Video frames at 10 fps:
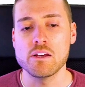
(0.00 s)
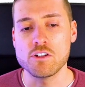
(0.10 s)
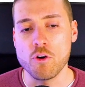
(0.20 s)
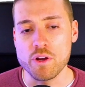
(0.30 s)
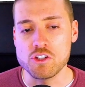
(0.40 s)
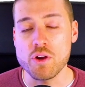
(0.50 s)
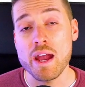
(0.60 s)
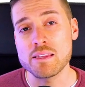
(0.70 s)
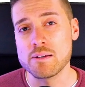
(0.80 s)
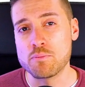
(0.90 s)
going to
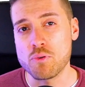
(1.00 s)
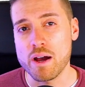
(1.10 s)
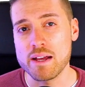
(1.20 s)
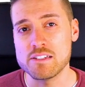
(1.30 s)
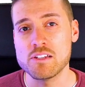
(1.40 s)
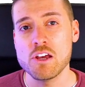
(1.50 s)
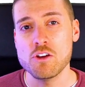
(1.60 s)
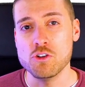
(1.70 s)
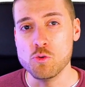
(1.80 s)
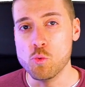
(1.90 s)
enterprise,
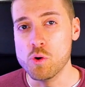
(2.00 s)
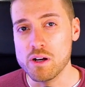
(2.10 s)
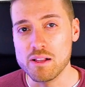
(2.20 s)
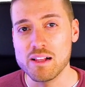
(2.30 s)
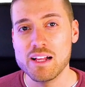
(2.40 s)
you will,